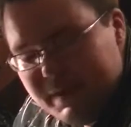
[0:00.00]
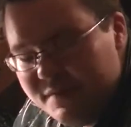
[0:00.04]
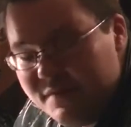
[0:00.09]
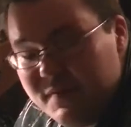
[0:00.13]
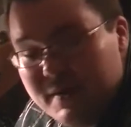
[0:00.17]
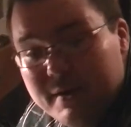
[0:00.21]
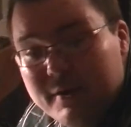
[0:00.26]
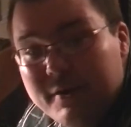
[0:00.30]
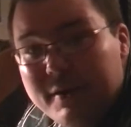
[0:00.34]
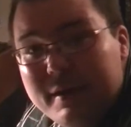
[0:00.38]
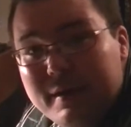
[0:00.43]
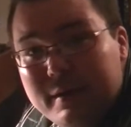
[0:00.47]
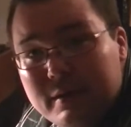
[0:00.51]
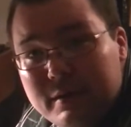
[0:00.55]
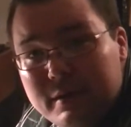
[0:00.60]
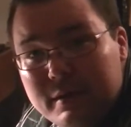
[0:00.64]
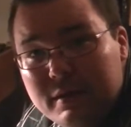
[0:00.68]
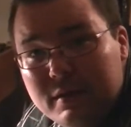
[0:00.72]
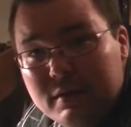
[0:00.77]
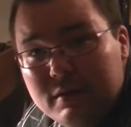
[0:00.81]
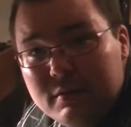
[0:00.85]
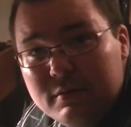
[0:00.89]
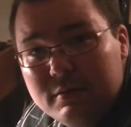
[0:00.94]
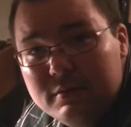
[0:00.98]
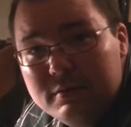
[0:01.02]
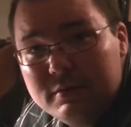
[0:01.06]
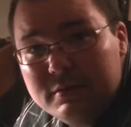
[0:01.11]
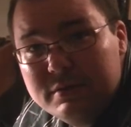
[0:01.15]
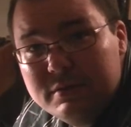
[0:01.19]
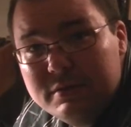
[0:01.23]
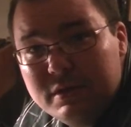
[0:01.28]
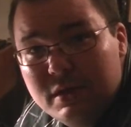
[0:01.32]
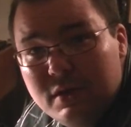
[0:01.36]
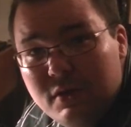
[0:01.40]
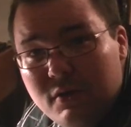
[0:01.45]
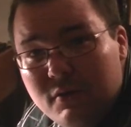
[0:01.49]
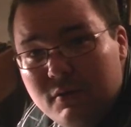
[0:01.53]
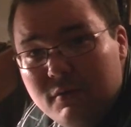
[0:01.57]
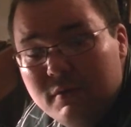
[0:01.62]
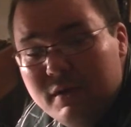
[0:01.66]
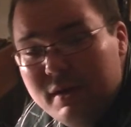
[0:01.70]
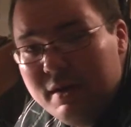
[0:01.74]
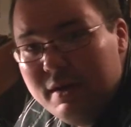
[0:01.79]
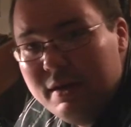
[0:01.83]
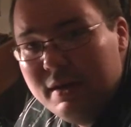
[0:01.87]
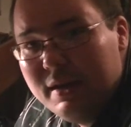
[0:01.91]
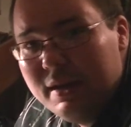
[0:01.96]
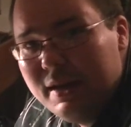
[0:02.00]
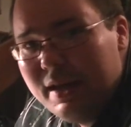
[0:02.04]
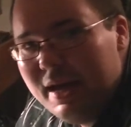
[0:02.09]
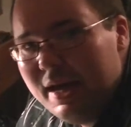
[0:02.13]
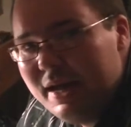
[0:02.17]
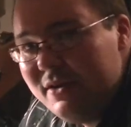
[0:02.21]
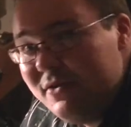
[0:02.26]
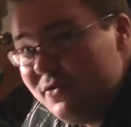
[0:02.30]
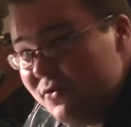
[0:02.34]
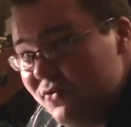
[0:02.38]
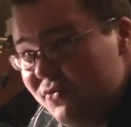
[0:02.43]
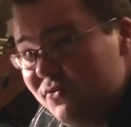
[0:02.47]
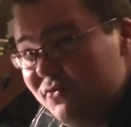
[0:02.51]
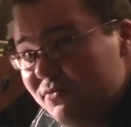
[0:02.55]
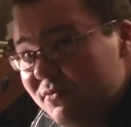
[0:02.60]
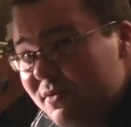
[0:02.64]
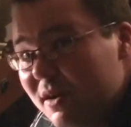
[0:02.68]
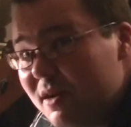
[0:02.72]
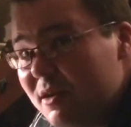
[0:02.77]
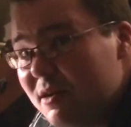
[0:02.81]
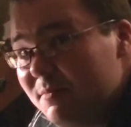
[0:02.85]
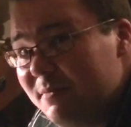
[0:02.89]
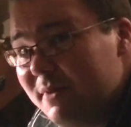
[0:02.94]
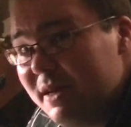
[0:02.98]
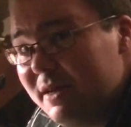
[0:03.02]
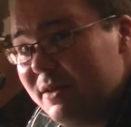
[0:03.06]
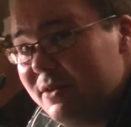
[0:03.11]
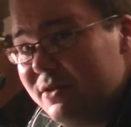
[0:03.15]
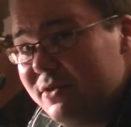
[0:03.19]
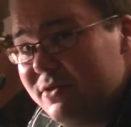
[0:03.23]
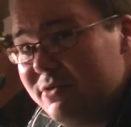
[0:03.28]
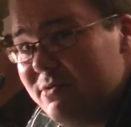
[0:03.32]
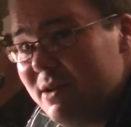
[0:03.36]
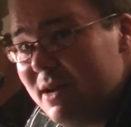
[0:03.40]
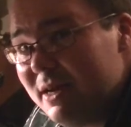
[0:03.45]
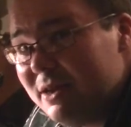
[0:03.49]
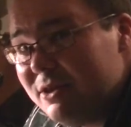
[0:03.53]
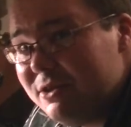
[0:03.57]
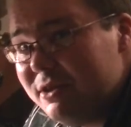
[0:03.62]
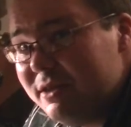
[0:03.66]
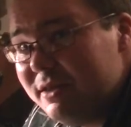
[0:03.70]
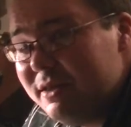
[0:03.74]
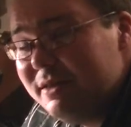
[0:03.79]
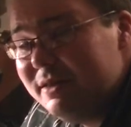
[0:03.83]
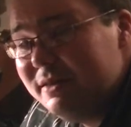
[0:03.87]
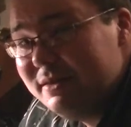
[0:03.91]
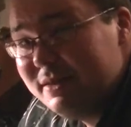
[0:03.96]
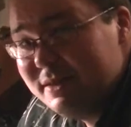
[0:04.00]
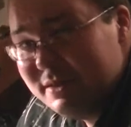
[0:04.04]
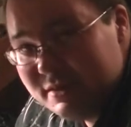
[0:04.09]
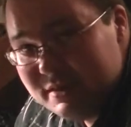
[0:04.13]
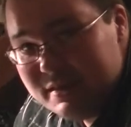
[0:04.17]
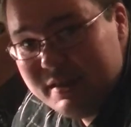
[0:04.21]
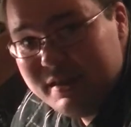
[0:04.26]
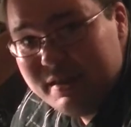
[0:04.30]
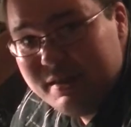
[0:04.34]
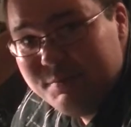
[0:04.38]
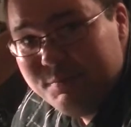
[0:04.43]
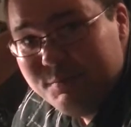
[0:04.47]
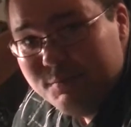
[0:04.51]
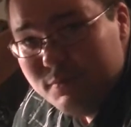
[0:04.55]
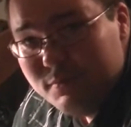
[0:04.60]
be very clear. So I do recommend you actually listening.